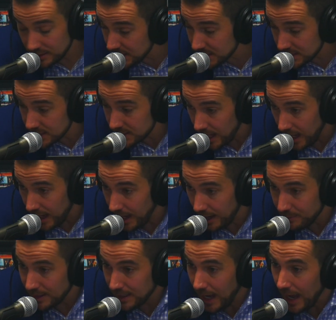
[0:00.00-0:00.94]
This
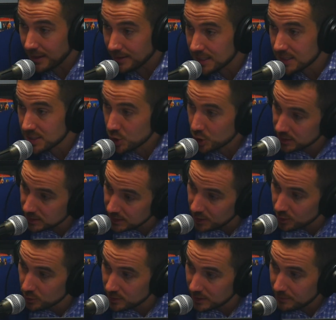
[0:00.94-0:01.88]

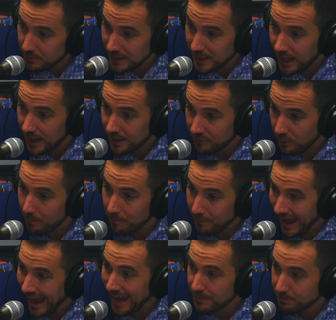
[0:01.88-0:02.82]
could literally be out
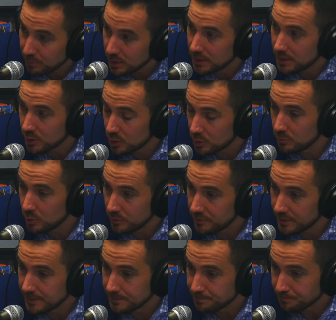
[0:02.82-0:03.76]
of a bad
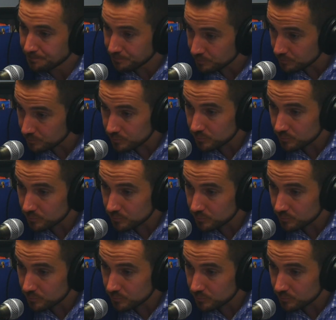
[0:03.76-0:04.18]
political movie